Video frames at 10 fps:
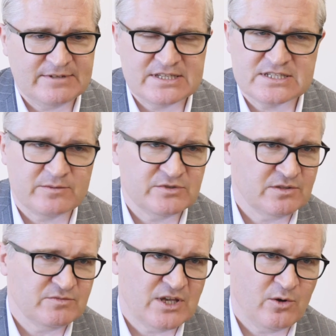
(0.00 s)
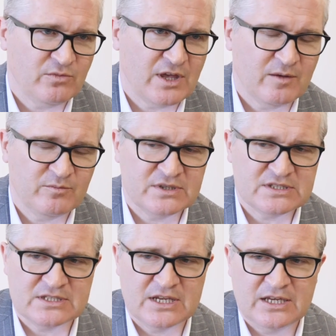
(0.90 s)
can sometimes help that,
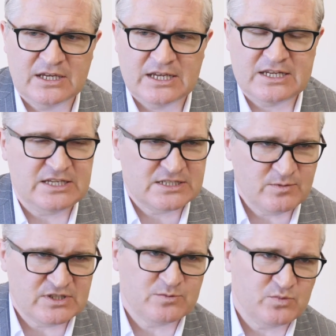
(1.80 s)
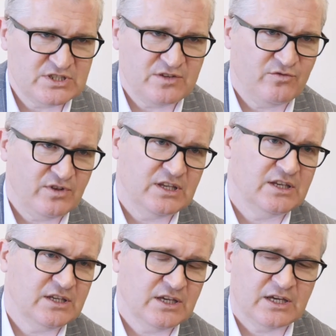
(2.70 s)
but it needs to be a
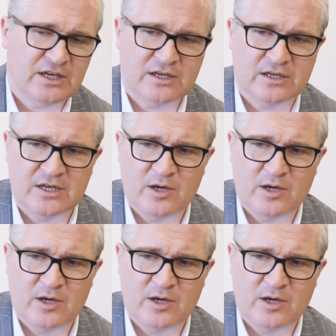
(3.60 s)
specific uh,